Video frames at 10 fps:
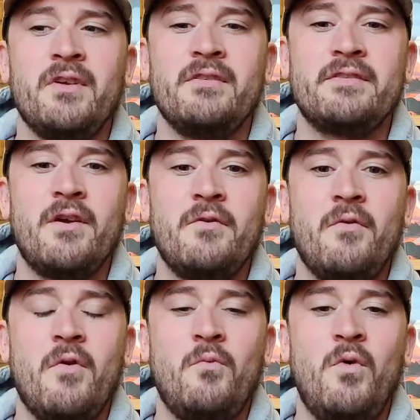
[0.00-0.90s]

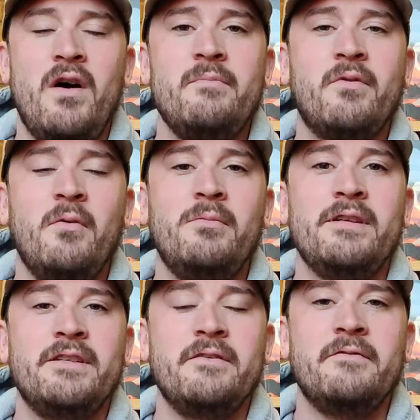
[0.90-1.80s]
So what I'd probably
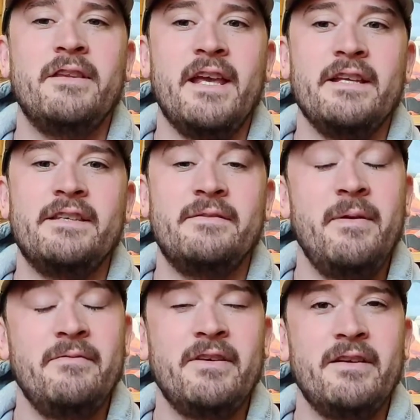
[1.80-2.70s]
do for this is a
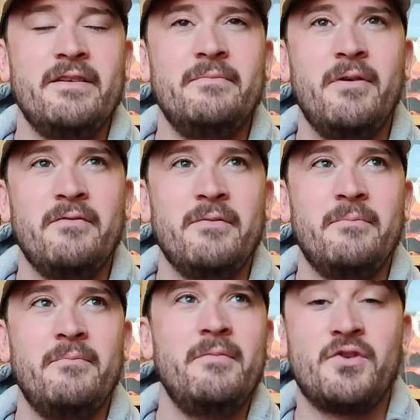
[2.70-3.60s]
bit of a
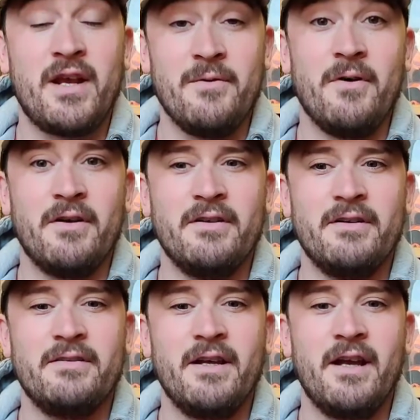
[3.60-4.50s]
tricky one
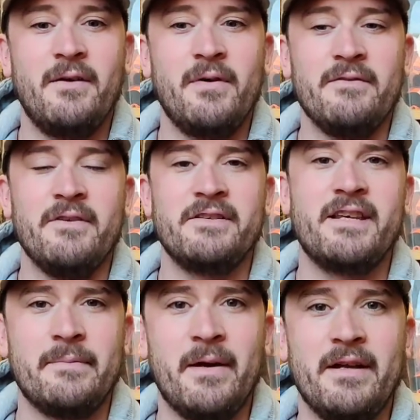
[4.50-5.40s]
when you first
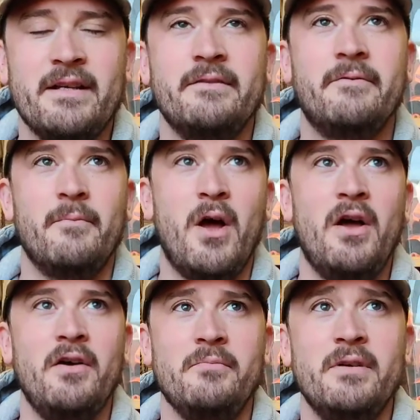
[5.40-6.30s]
think about it from
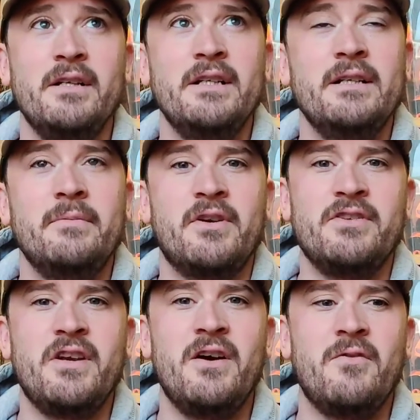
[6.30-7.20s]
home, because
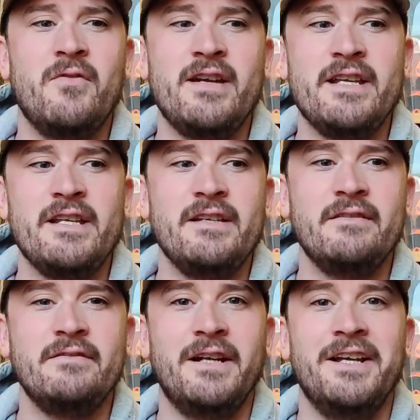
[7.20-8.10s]
you can't really
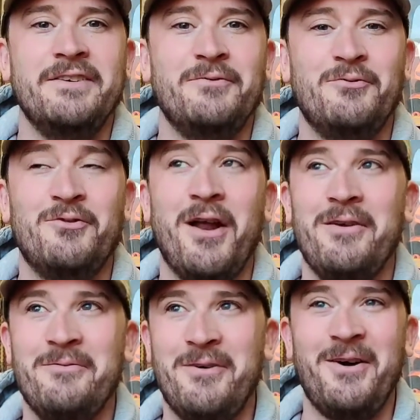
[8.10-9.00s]

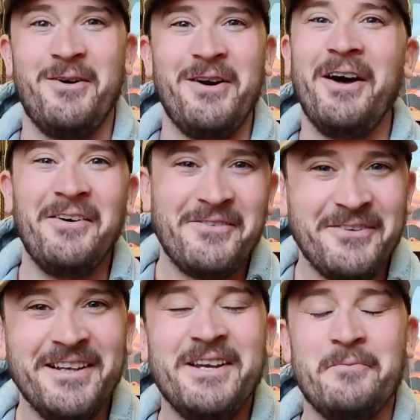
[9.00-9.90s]
run far enough
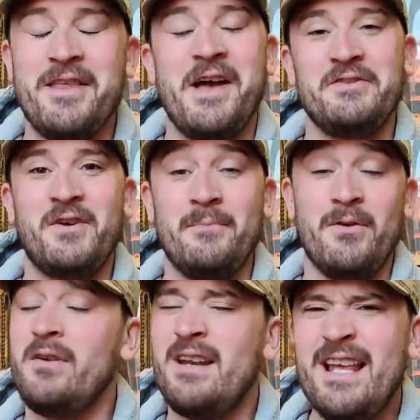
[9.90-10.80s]
without a
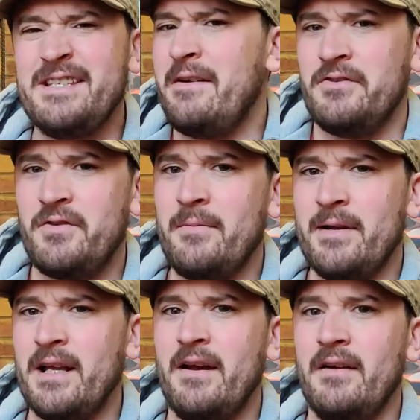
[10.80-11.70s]
treadmill, unless you have a
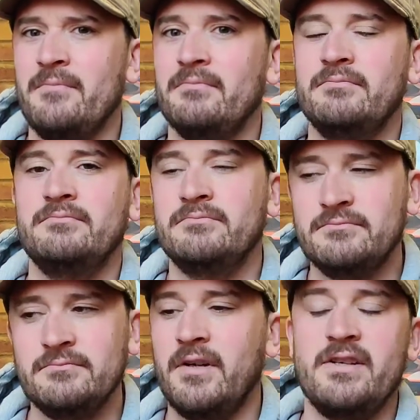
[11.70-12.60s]
treadmill at home,
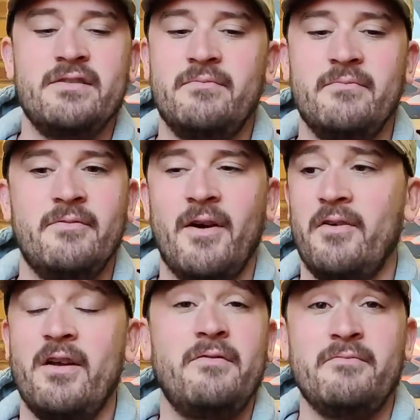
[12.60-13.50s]
which fair
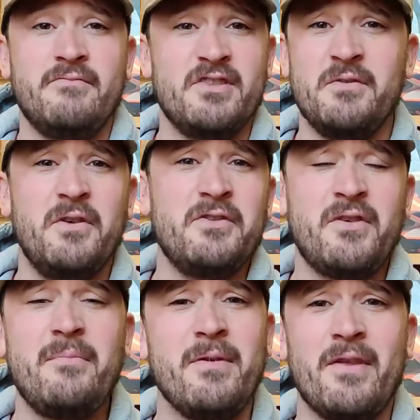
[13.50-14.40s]
enough, just do it on the
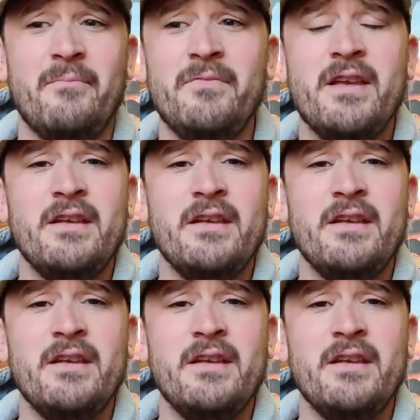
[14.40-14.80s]
treadmill then.